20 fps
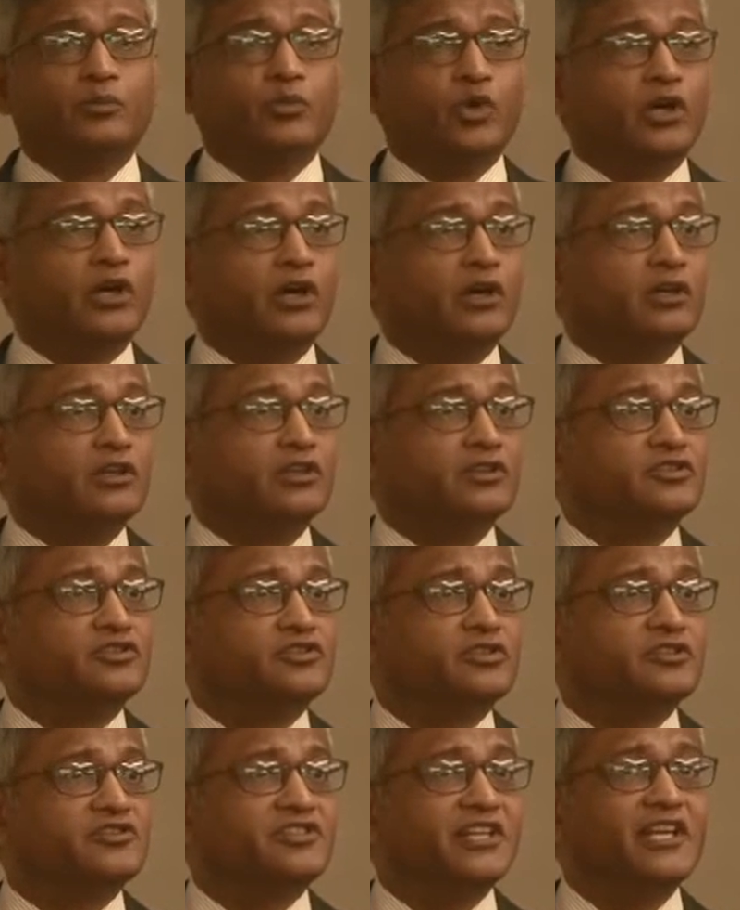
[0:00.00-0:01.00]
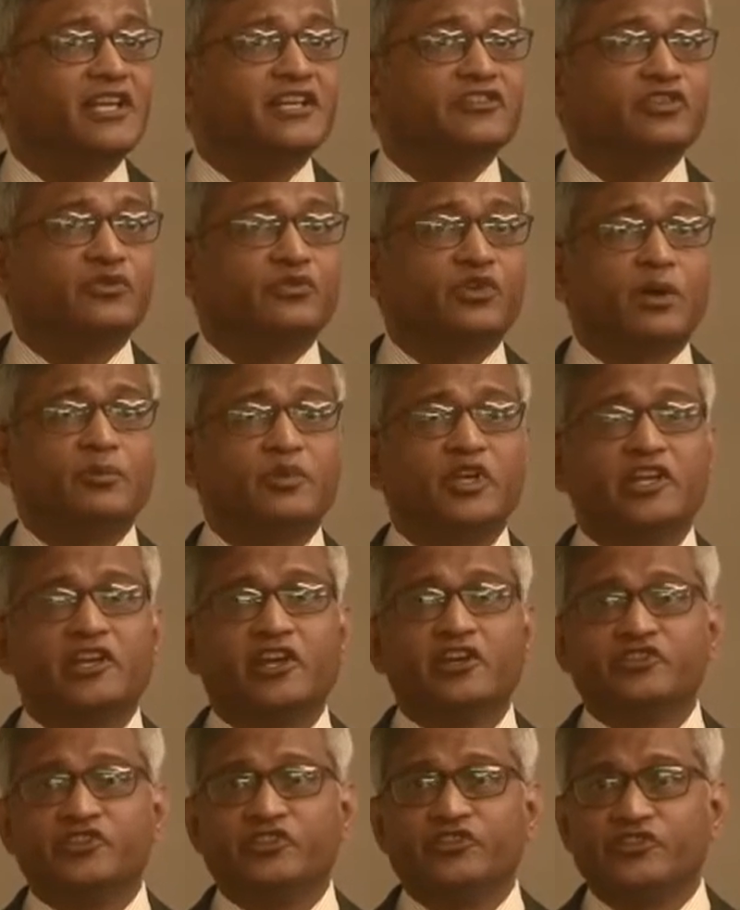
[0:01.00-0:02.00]
uh, series of
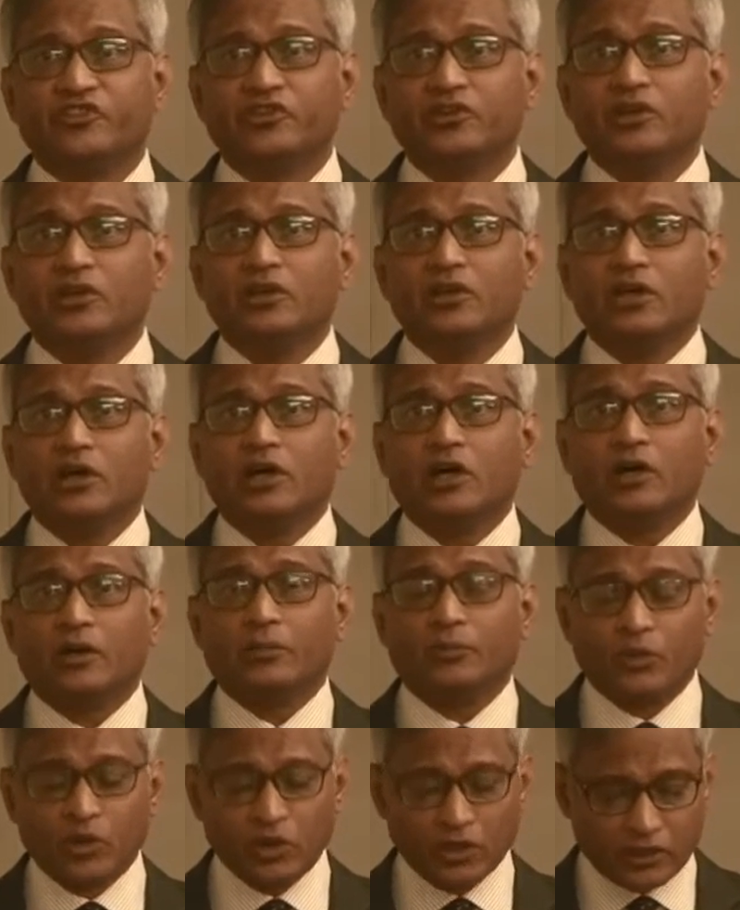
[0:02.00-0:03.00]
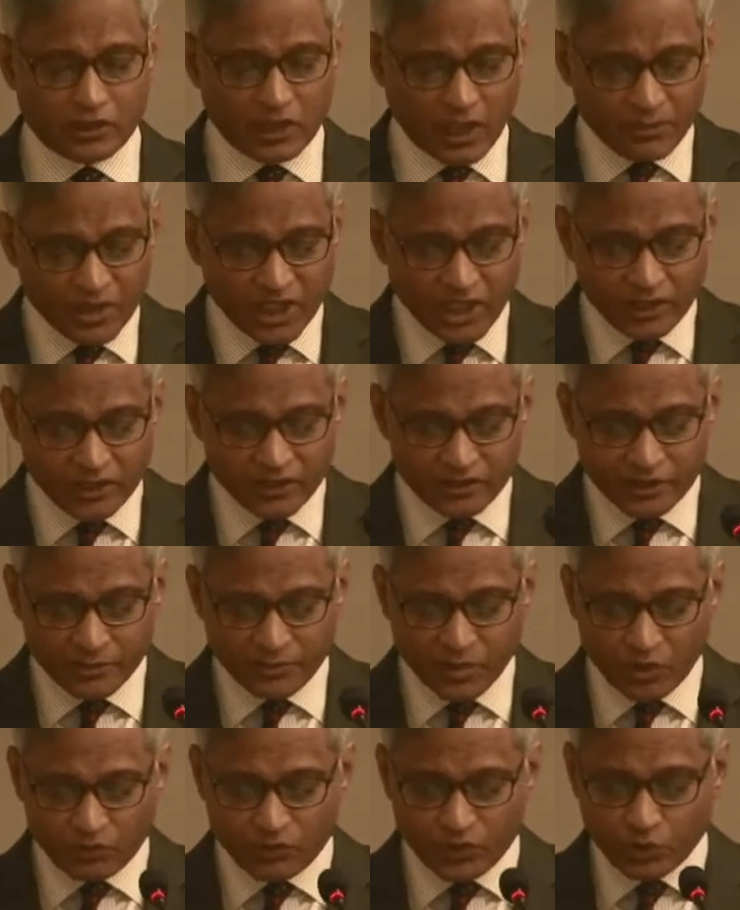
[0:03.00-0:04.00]
communications um, coming under the
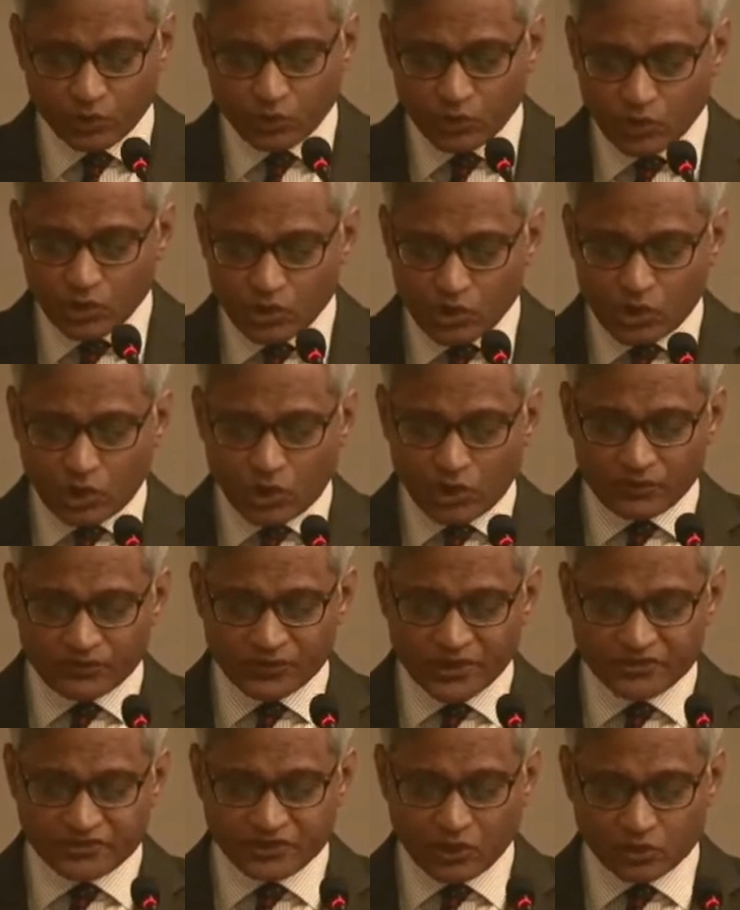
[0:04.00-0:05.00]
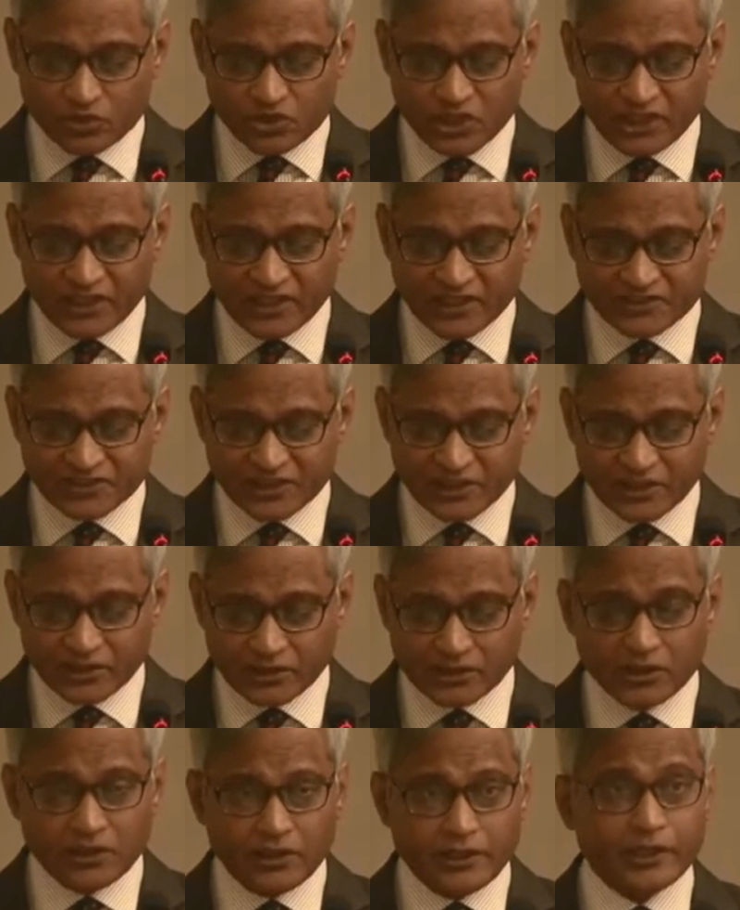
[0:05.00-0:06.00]
purview of the South China Sea,
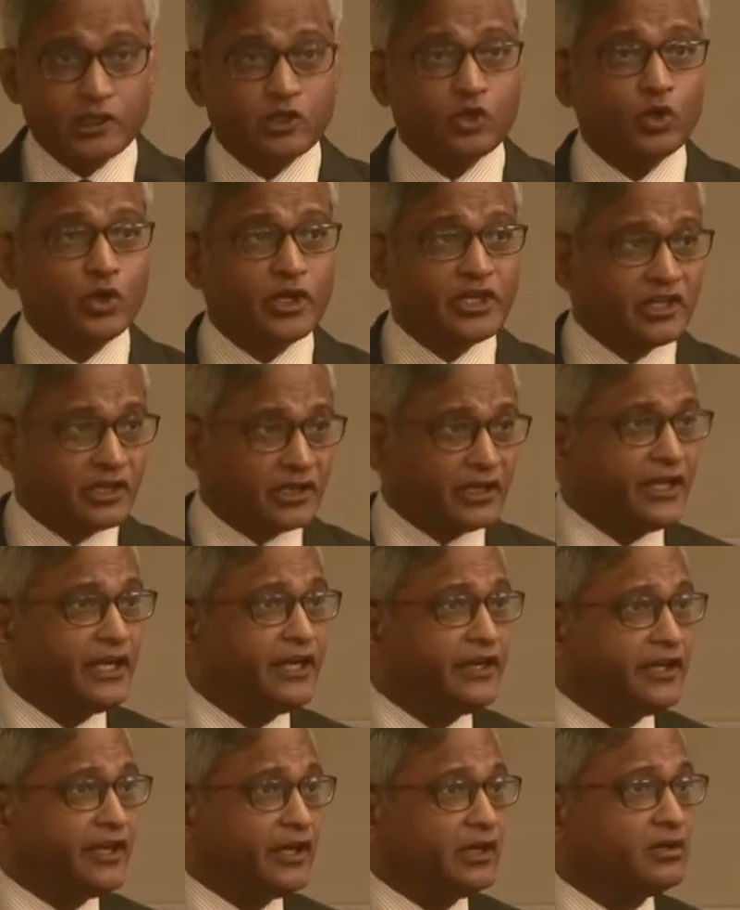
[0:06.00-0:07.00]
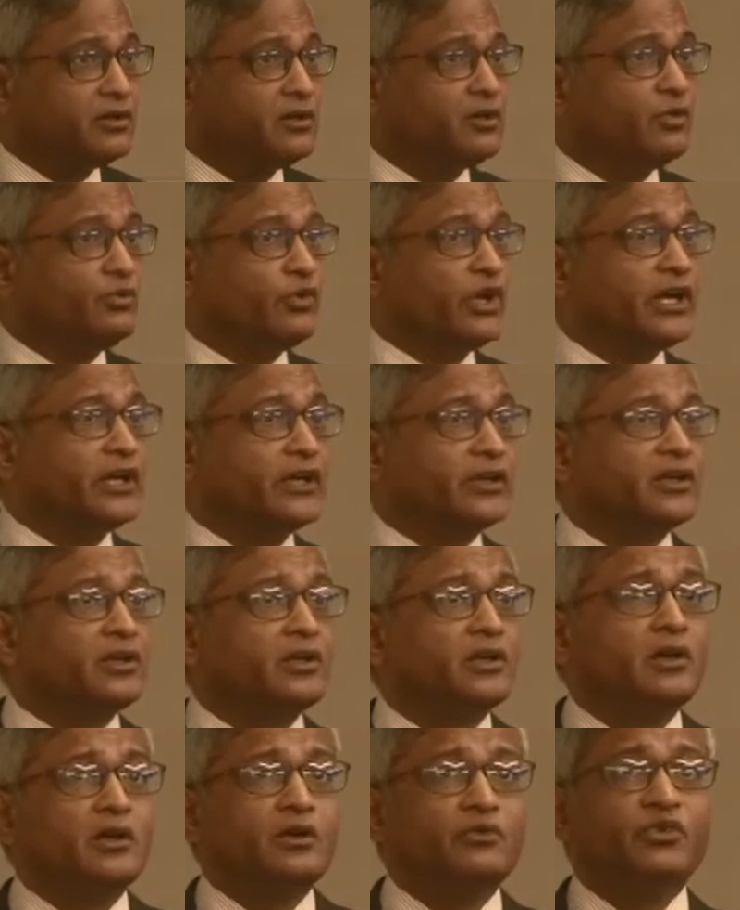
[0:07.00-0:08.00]
including India, where
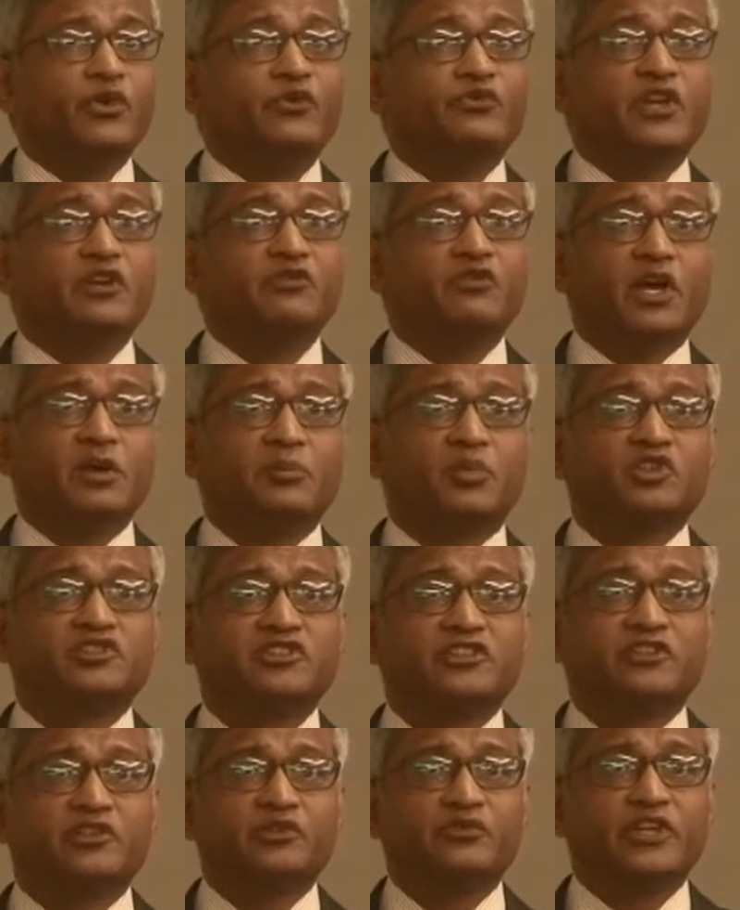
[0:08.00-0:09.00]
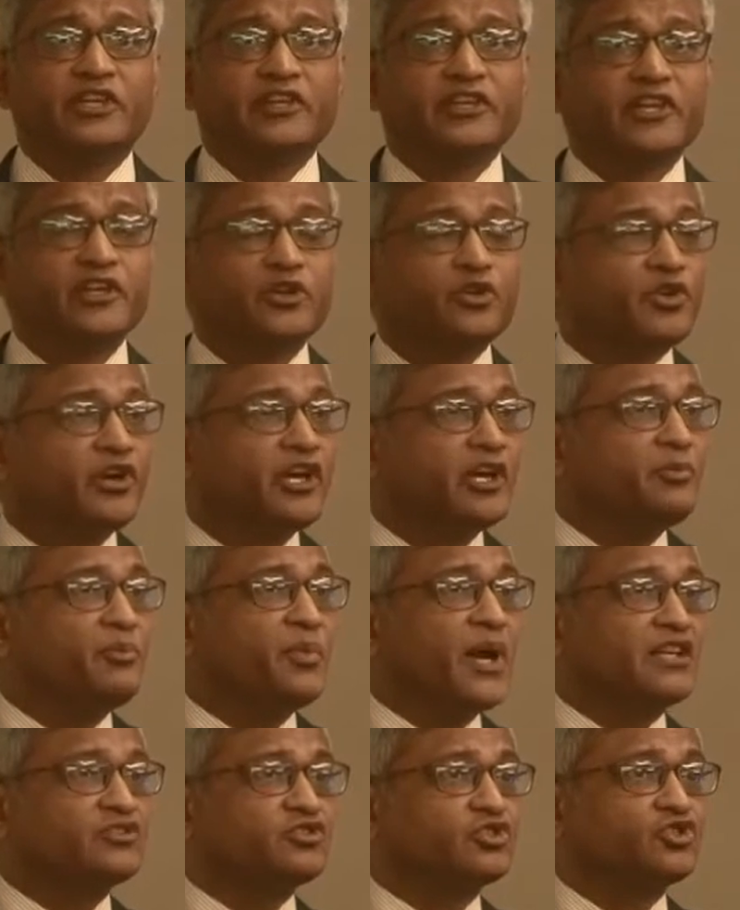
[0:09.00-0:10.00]
55% of Indian trade
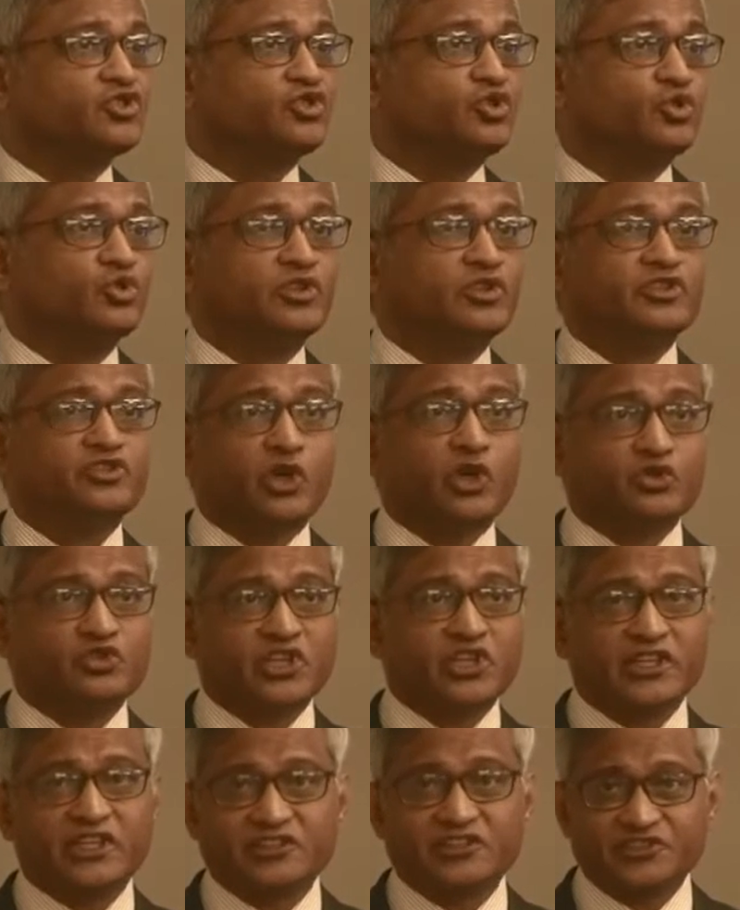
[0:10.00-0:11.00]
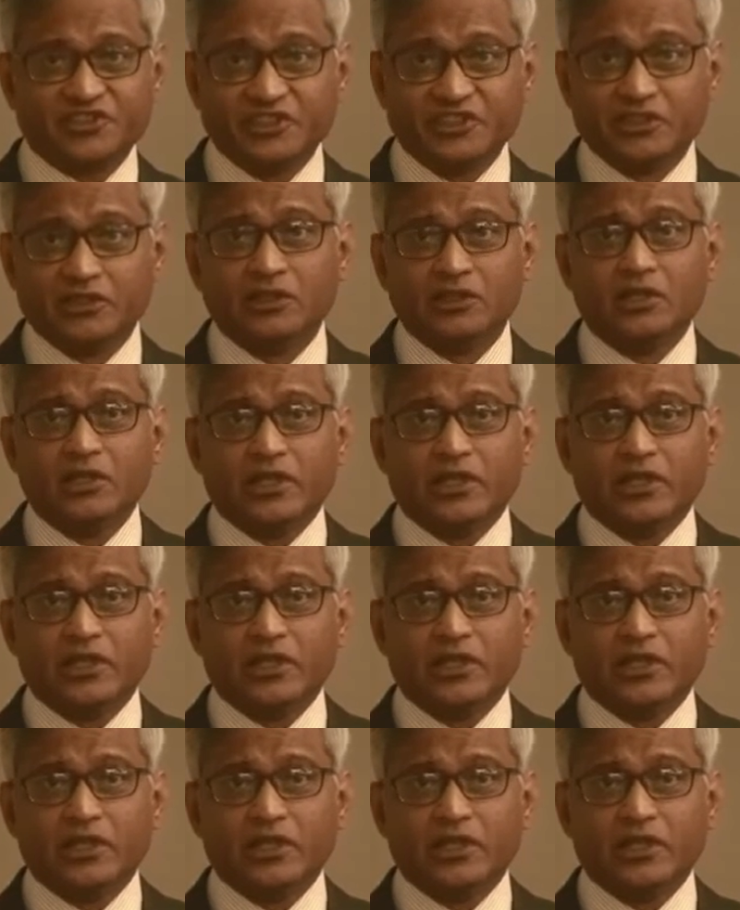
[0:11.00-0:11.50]
passes through the South China Sea.